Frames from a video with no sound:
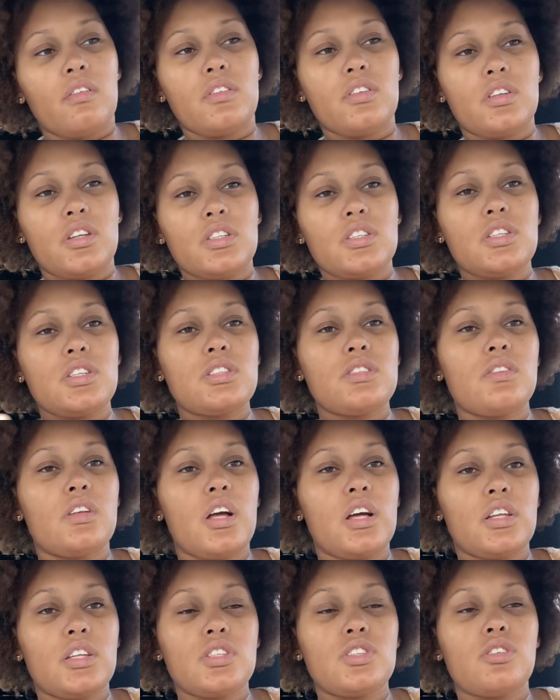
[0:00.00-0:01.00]
This is
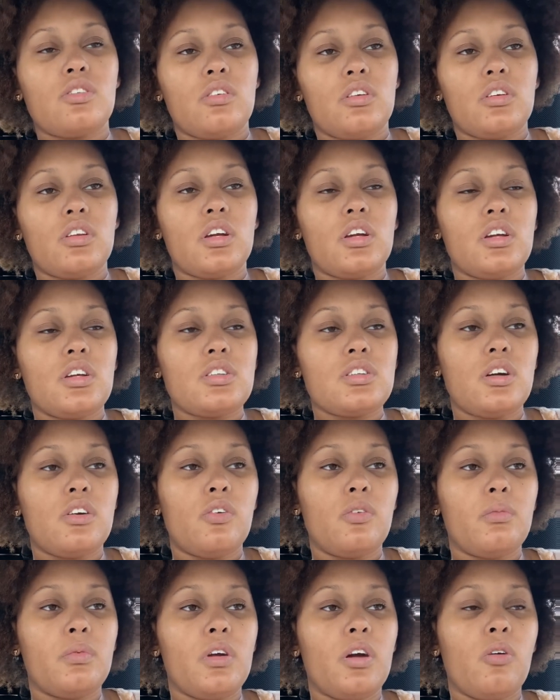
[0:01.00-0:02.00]
like the story that he told
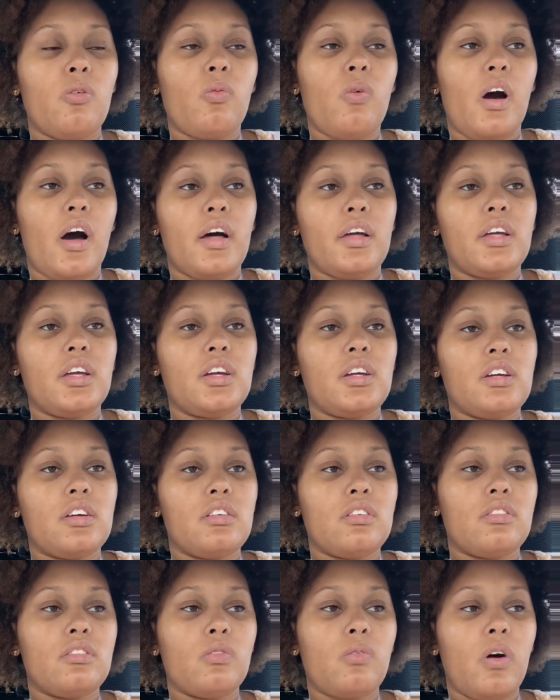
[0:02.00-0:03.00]
me on why
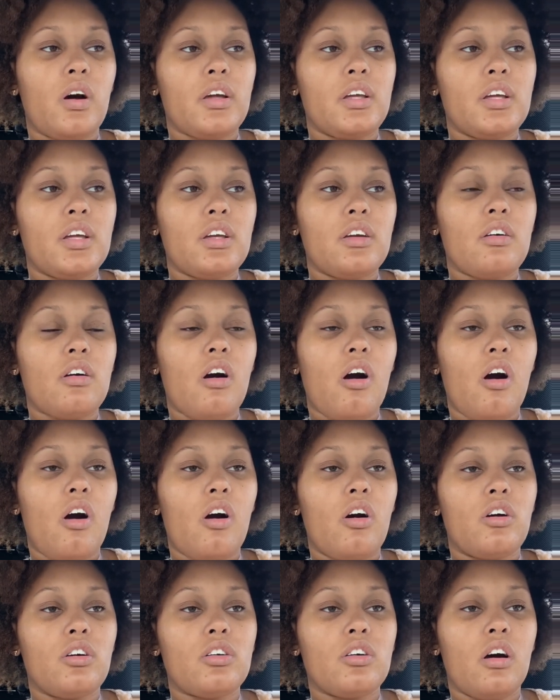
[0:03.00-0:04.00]
he
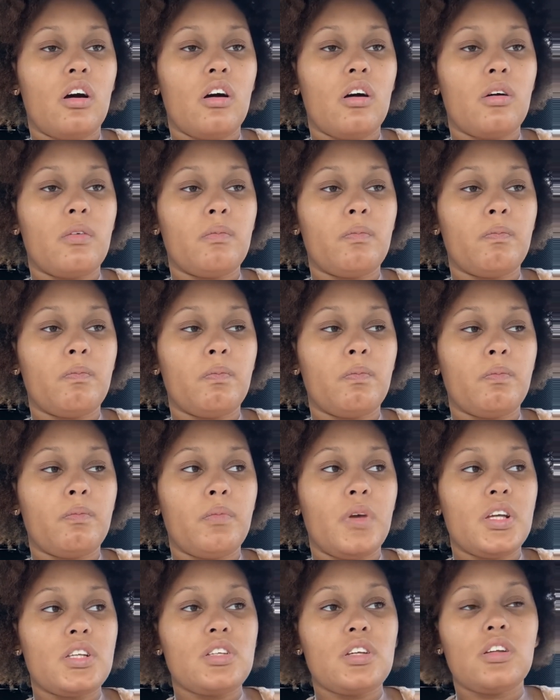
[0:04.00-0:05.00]
called
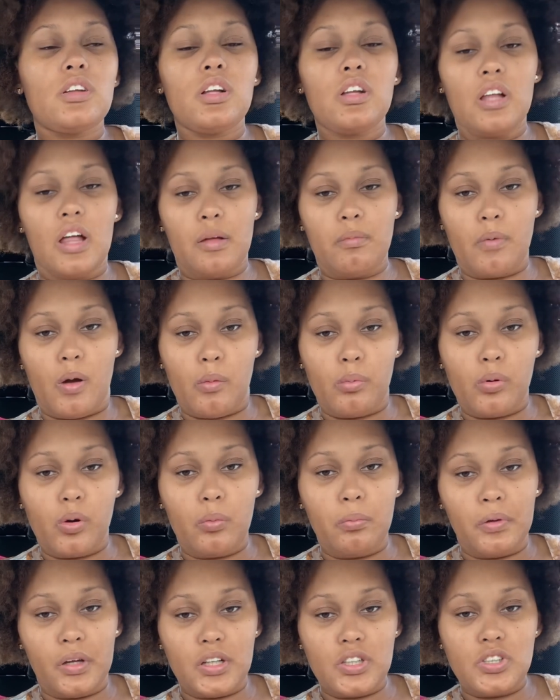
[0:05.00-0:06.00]
basically like my
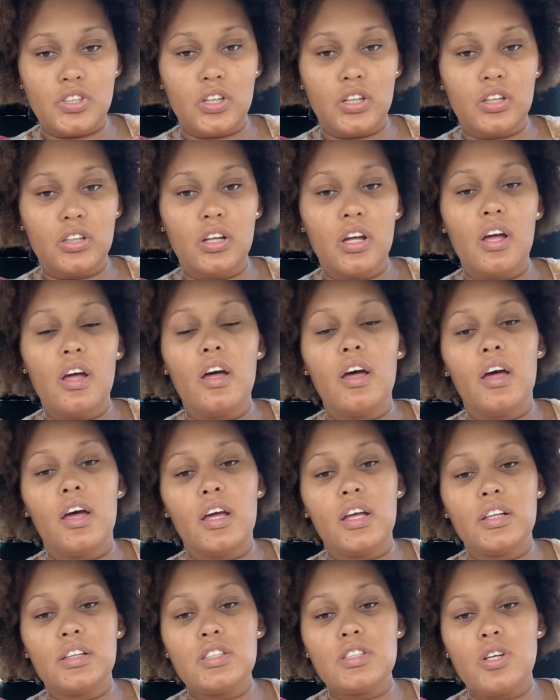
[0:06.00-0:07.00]
probation
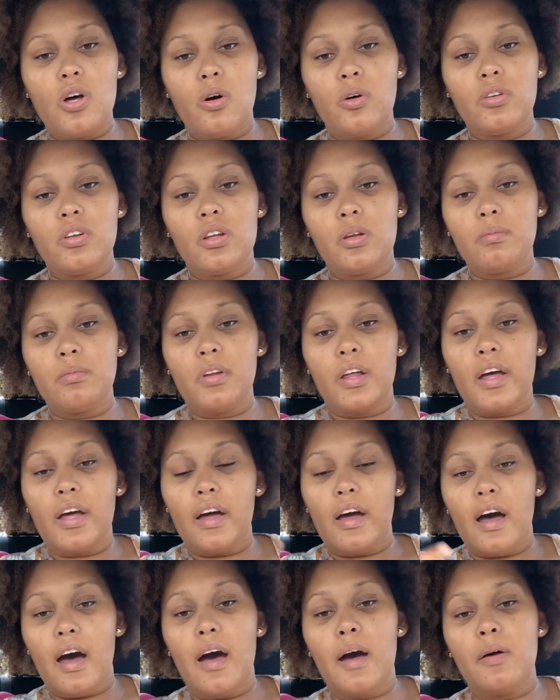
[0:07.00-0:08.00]
and told them that
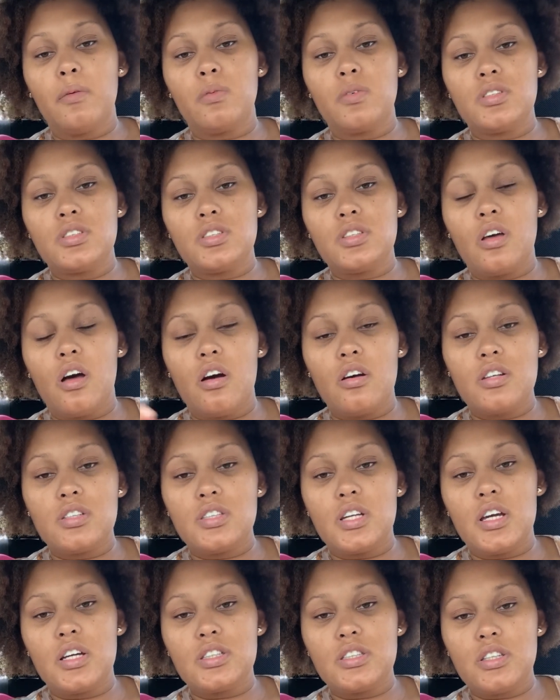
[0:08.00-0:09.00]
I was
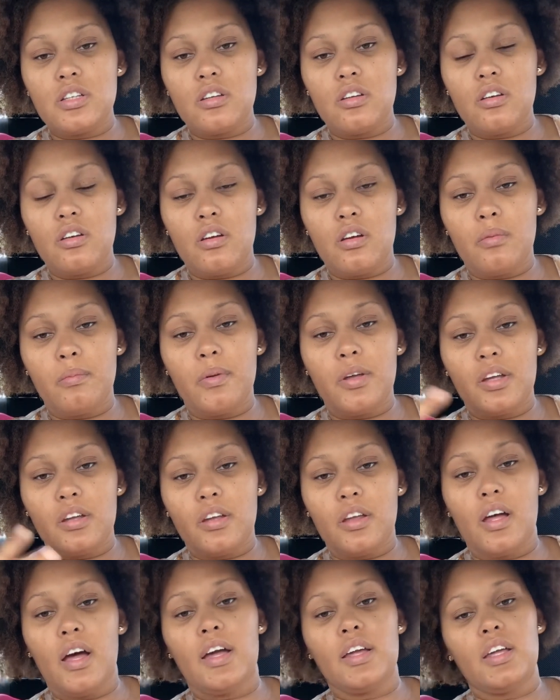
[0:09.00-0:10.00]
contacting him, and
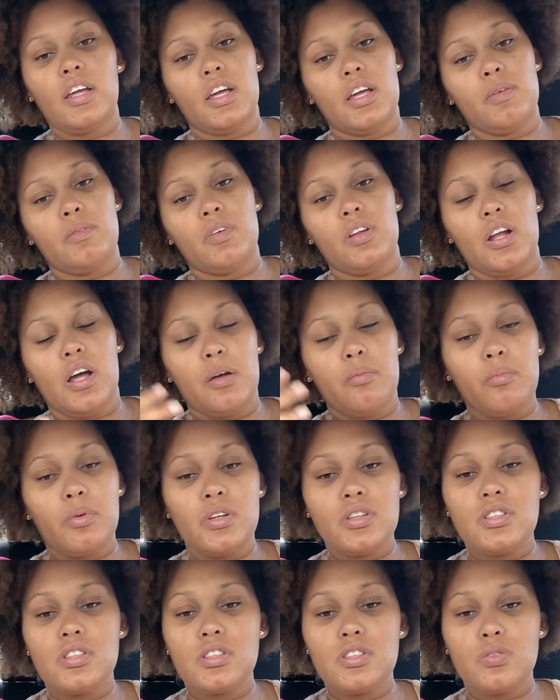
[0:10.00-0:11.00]
I came and I
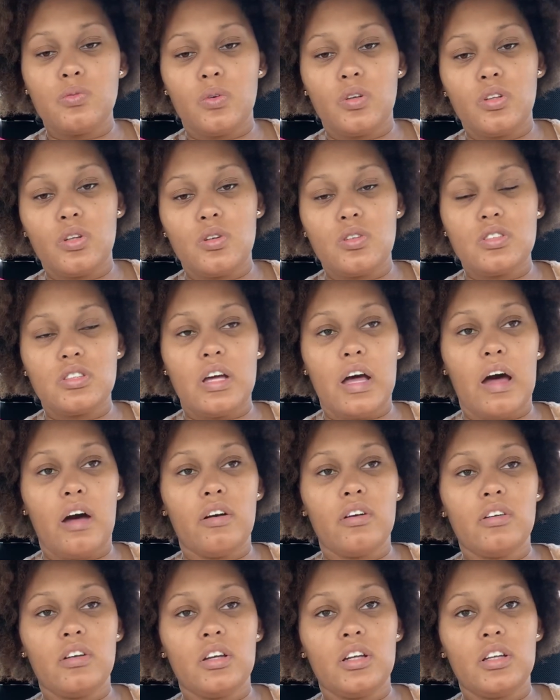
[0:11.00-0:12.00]
busted his windows
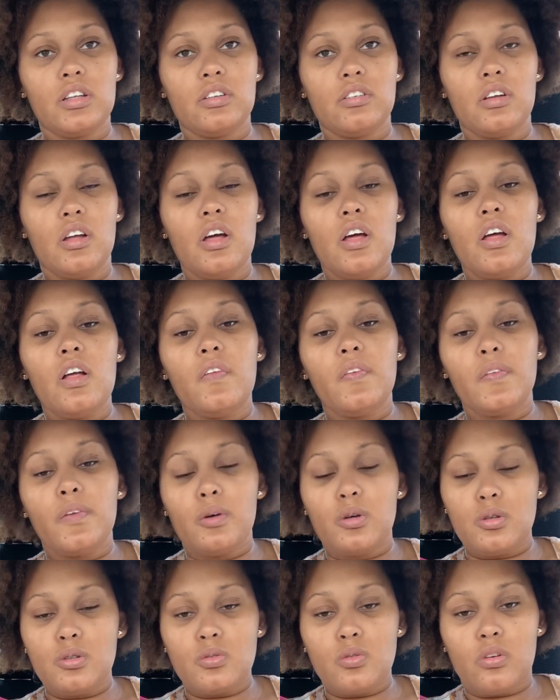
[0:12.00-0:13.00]
out, and
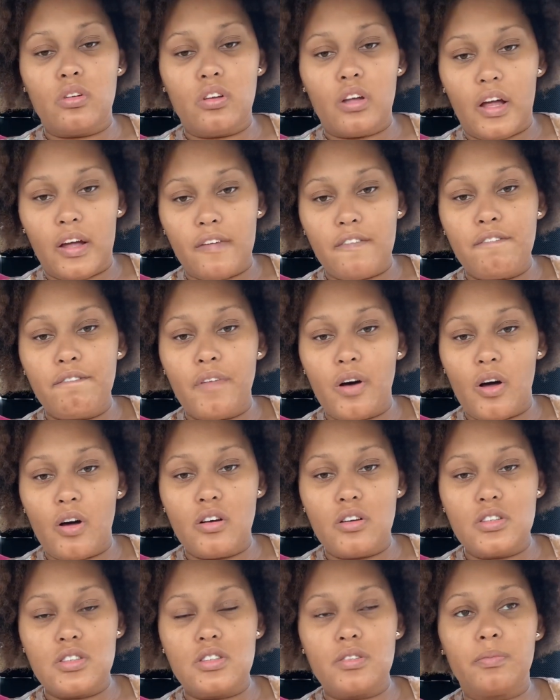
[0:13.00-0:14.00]
those were like
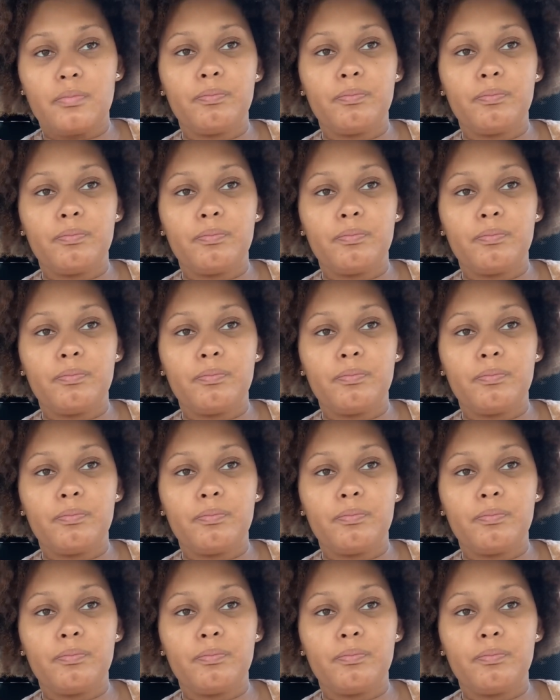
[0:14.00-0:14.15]
false